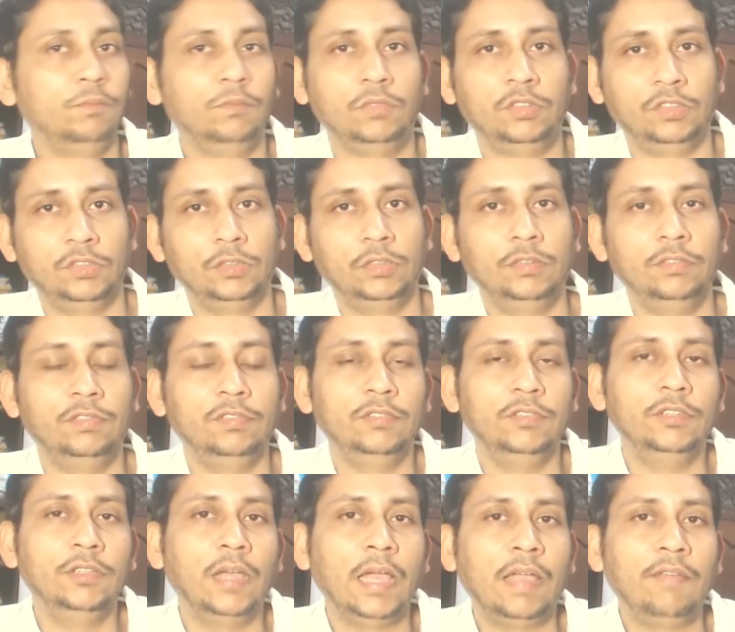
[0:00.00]
So if
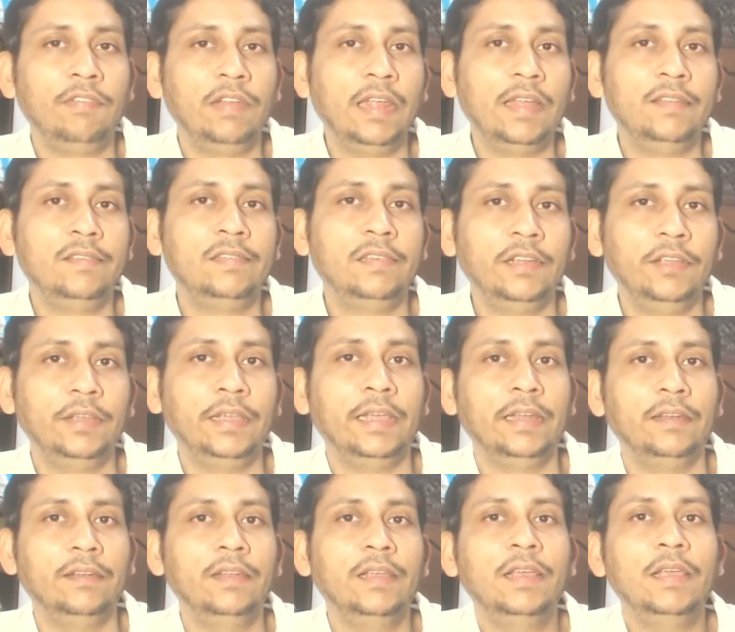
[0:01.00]
you have an answer, you
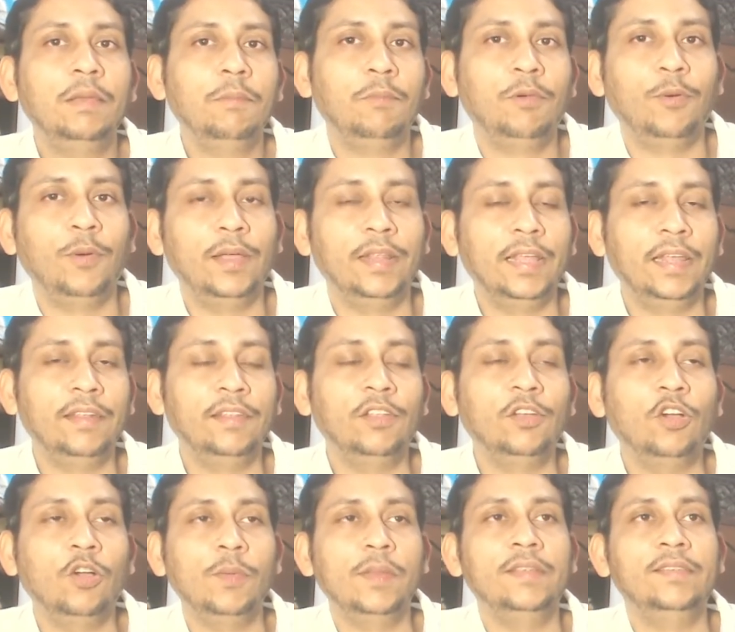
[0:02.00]
can provide that in the
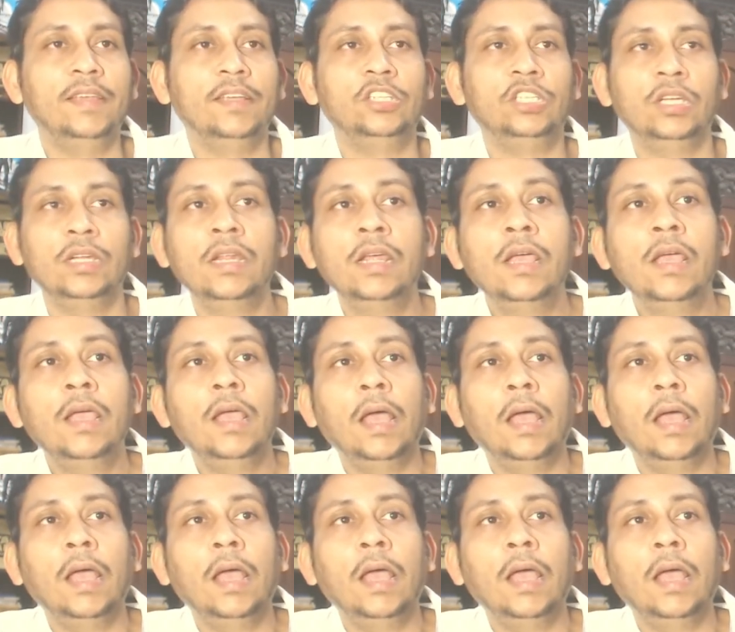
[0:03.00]
comment section.